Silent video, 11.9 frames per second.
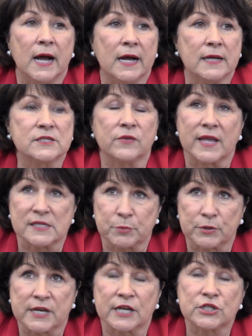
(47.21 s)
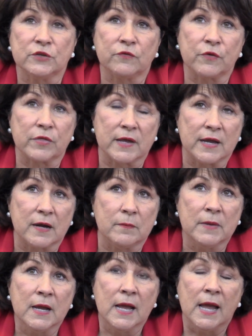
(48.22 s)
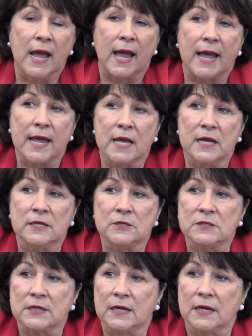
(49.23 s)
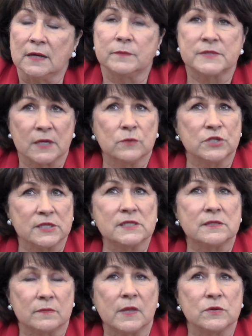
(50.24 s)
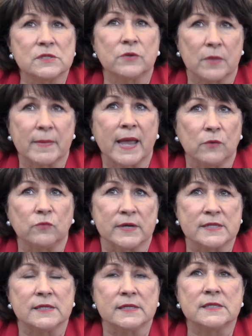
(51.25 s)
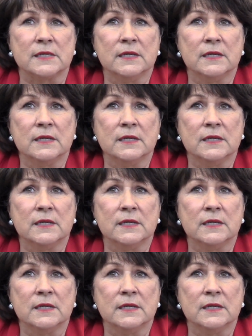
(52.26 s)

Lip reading: So that's protection for them. And so just those are the main reasons.